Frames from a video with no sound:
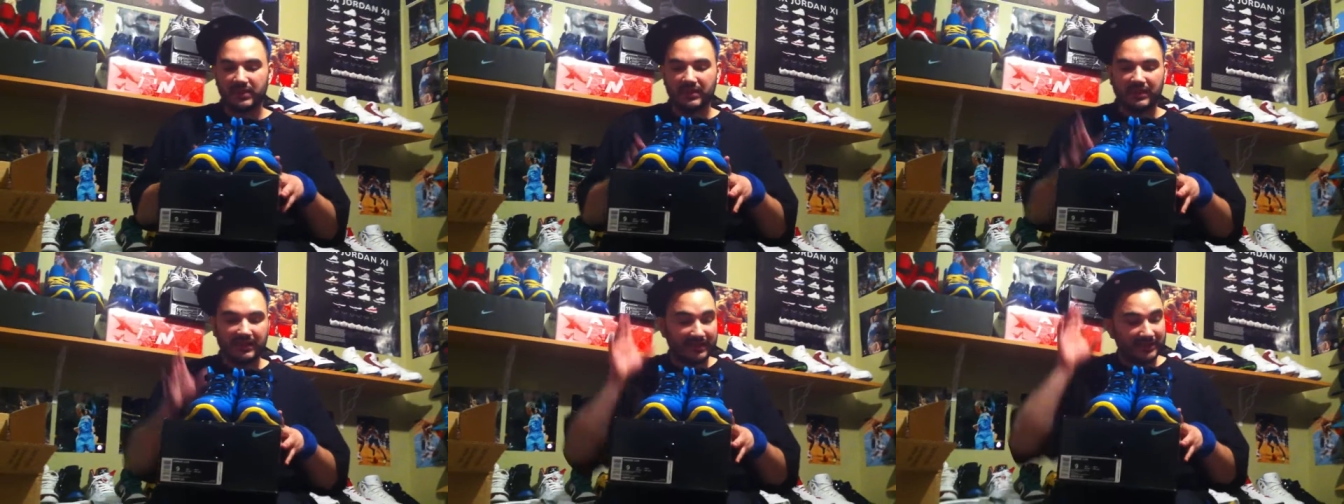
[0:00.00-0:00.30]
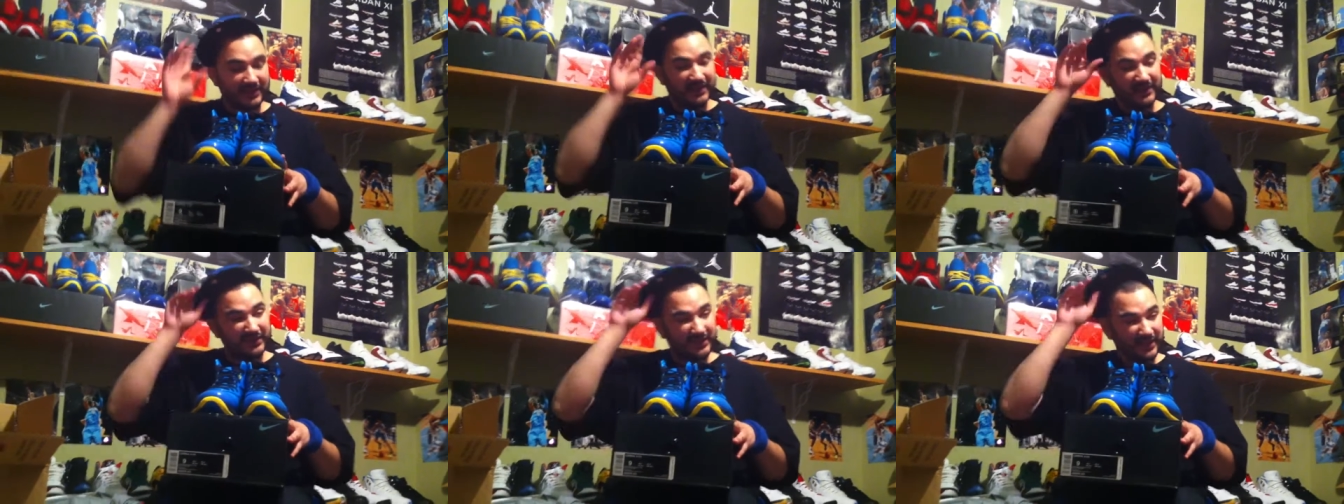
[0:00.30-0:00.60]
I
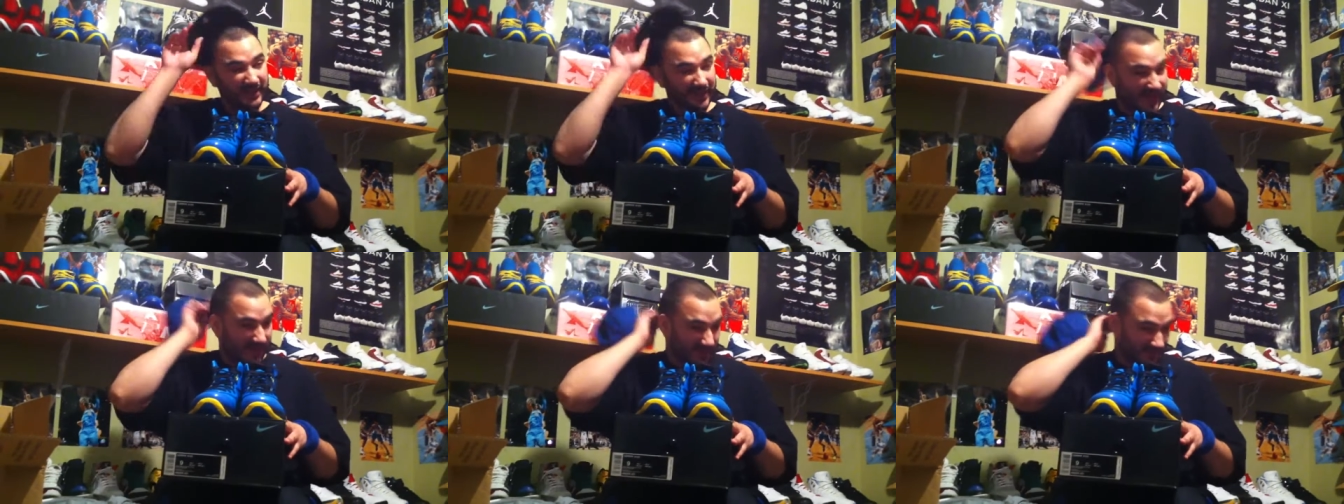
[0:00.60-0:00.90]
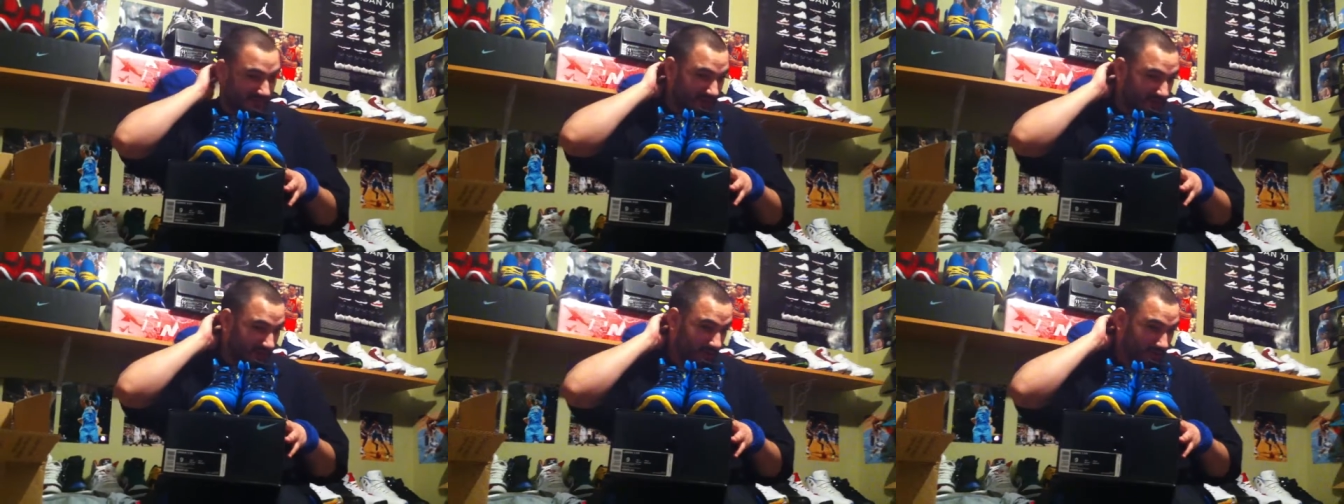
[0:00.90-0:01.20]
got to take the 10 and a
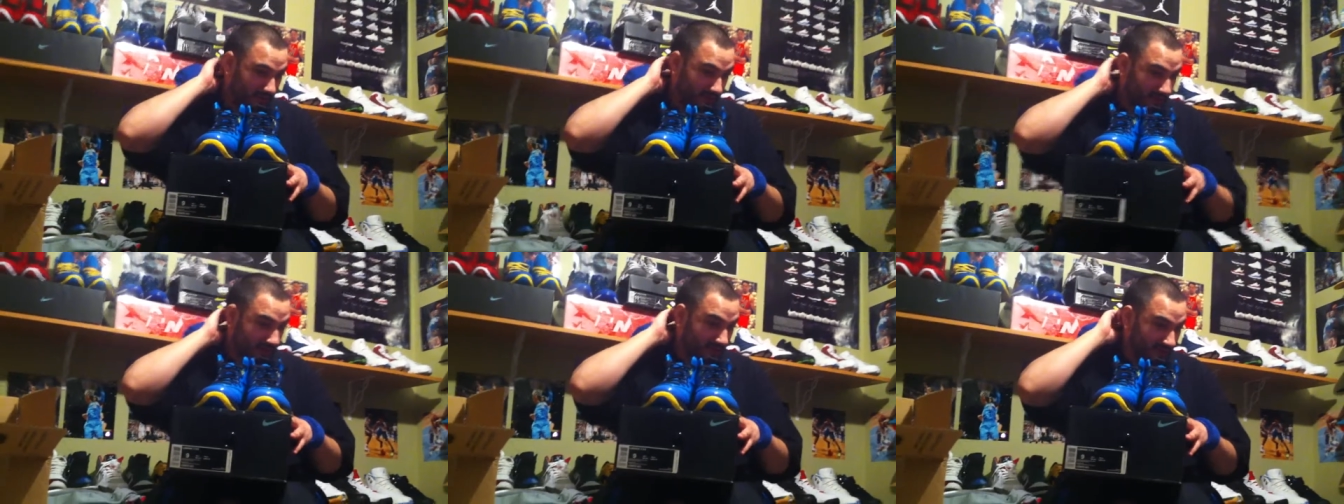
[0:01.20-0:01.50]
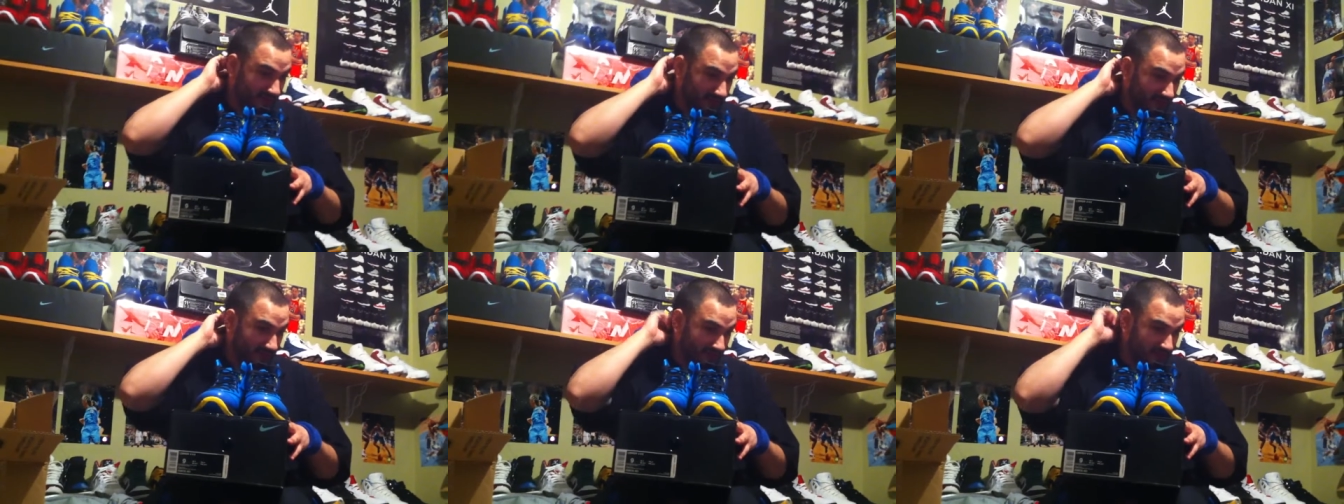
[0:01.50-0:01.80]
half down and
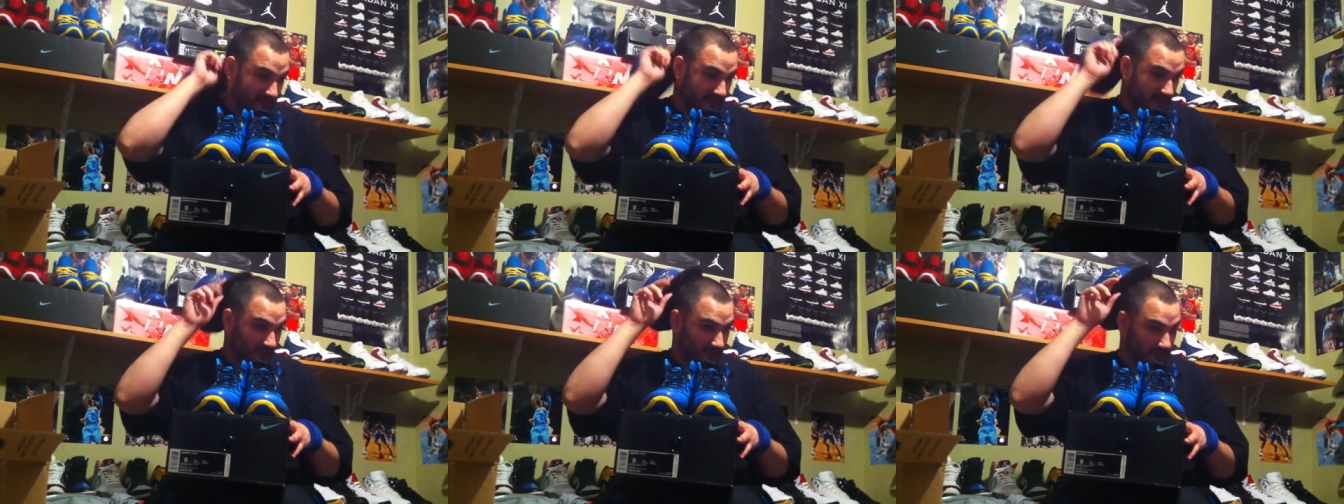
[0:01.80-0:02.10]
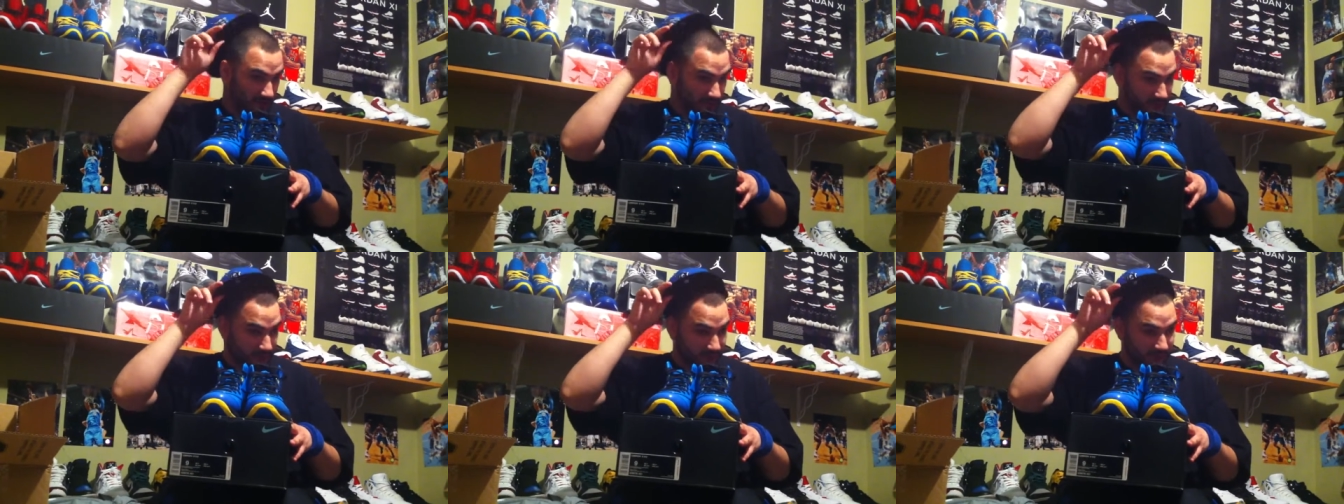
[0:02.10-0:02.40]
the 11 down
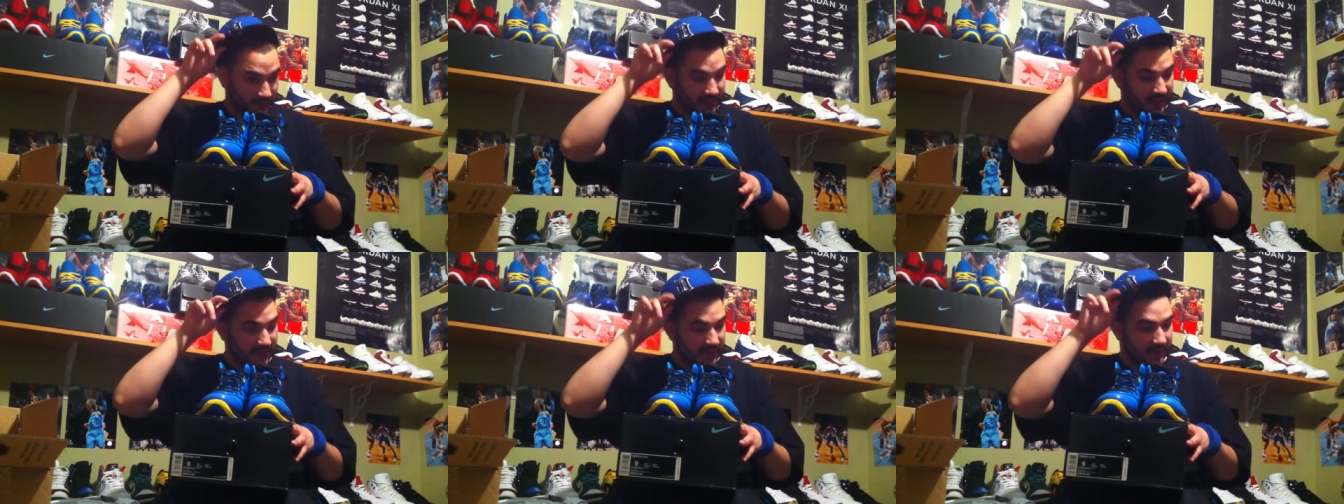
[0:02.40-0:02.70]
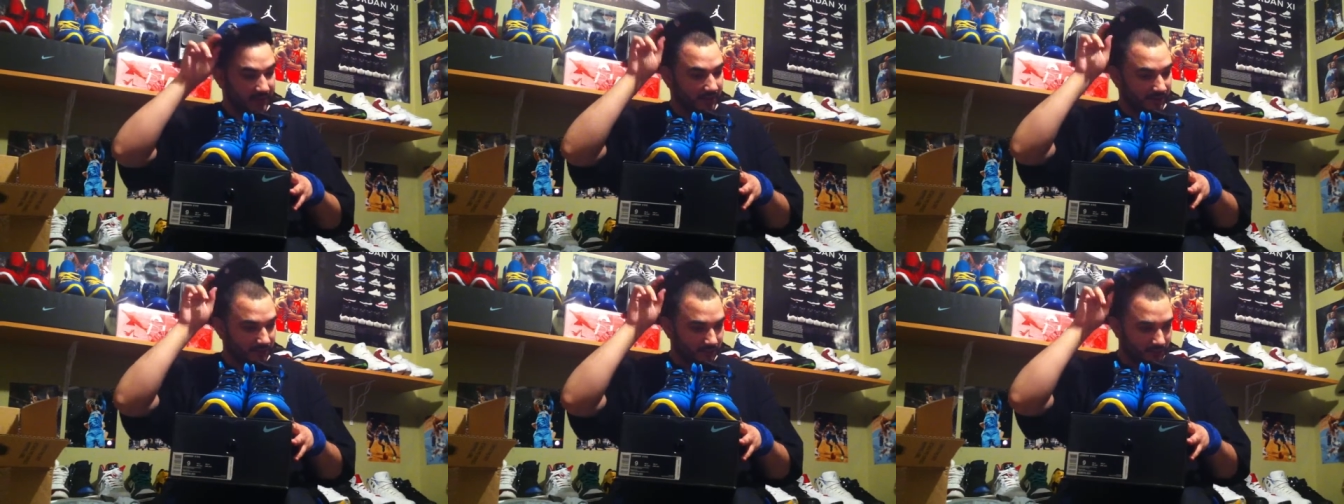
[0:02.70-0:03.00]
and just put the 9
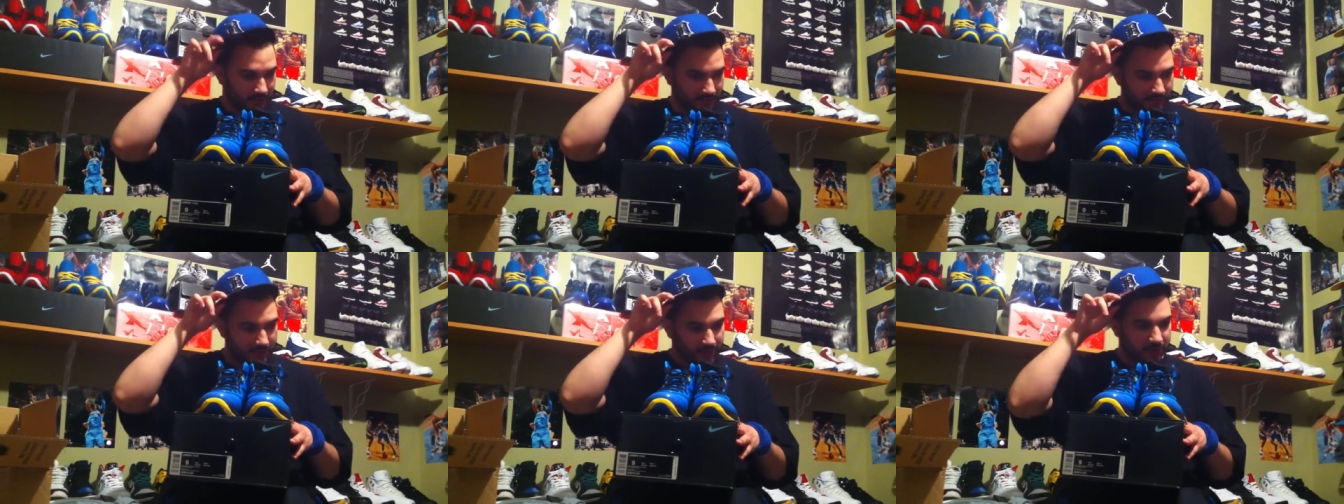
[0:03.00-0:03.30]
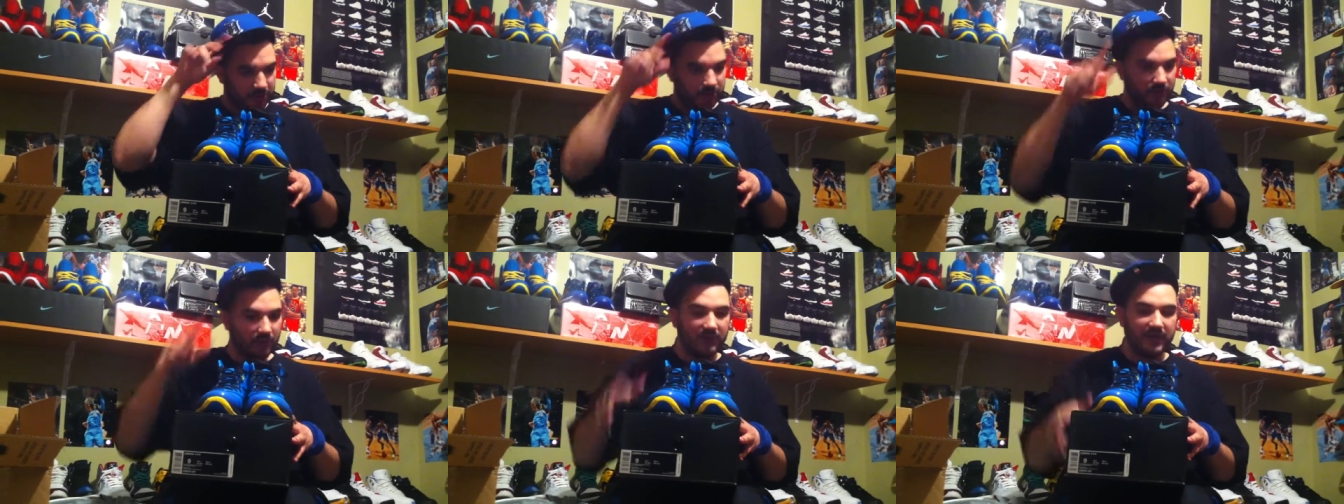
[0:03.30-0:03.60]
up.
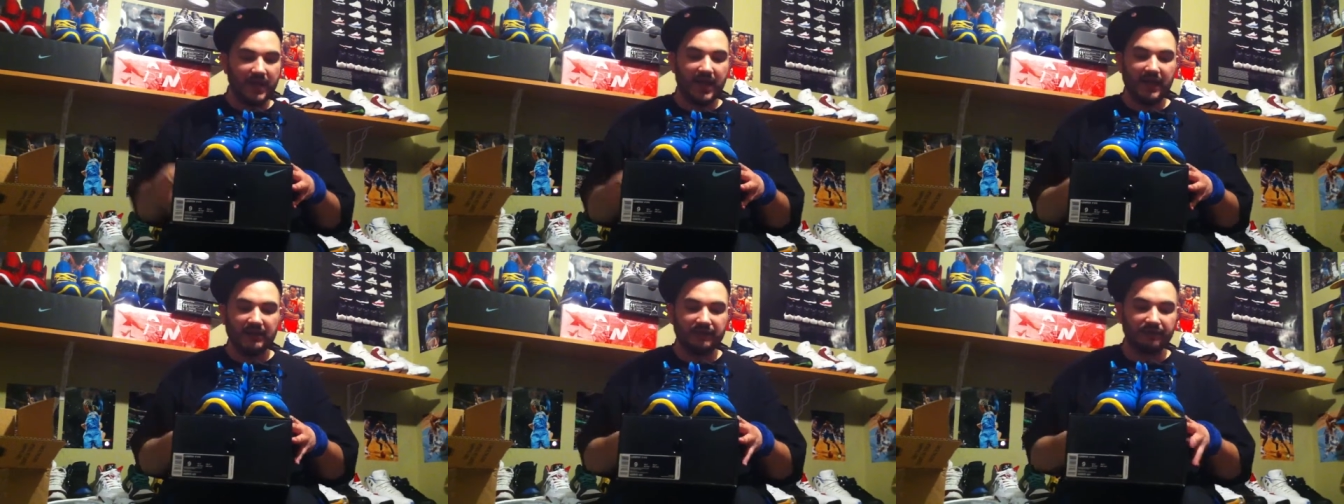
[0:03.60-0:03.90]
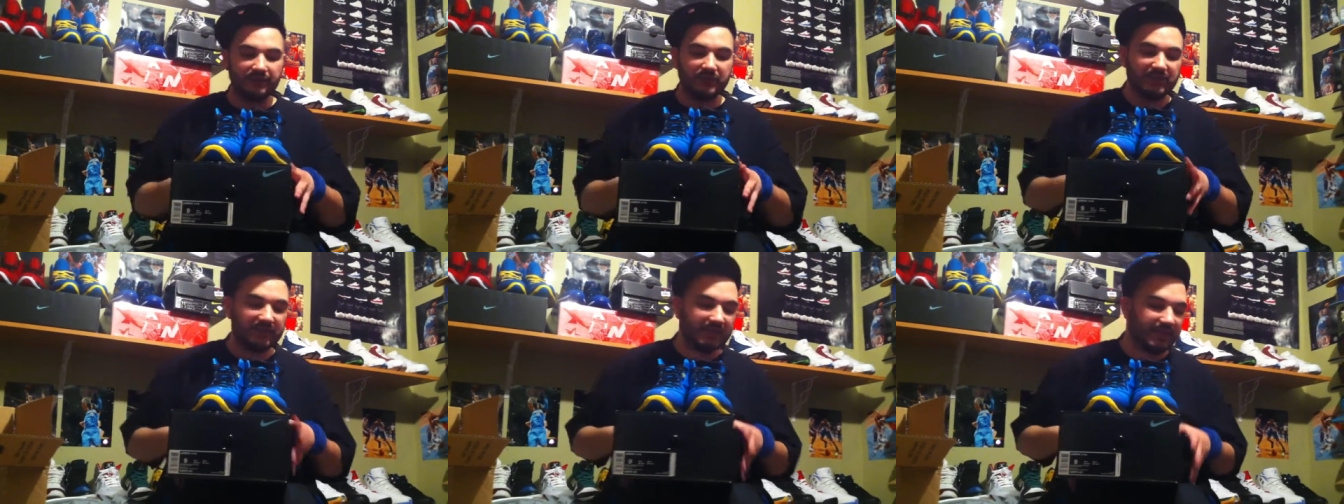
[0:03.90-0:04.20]
So the nine is
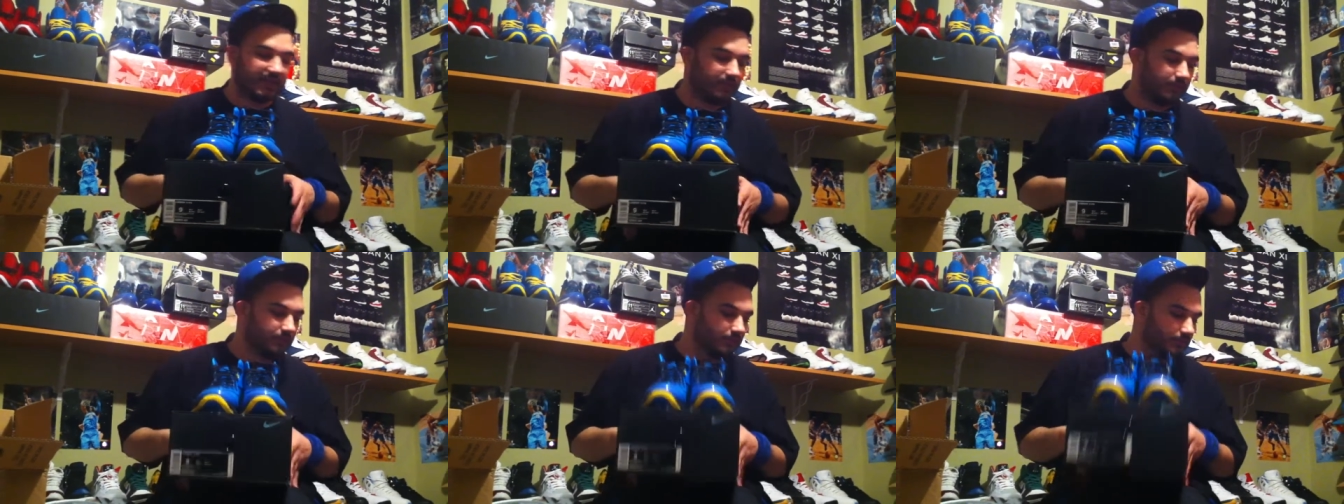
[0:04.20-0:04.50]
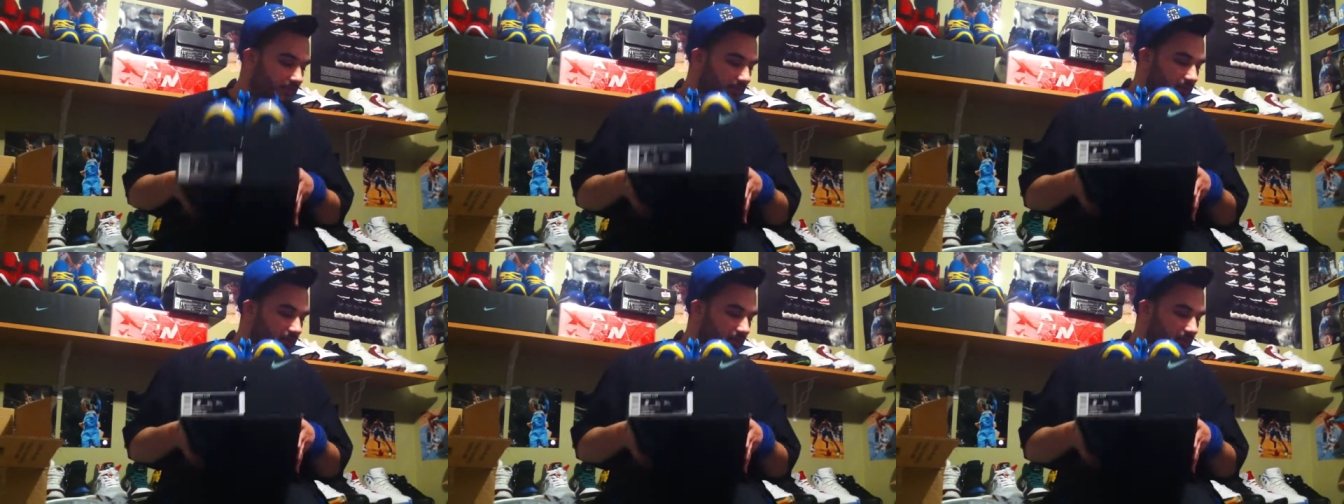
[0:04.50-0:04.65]
for sale.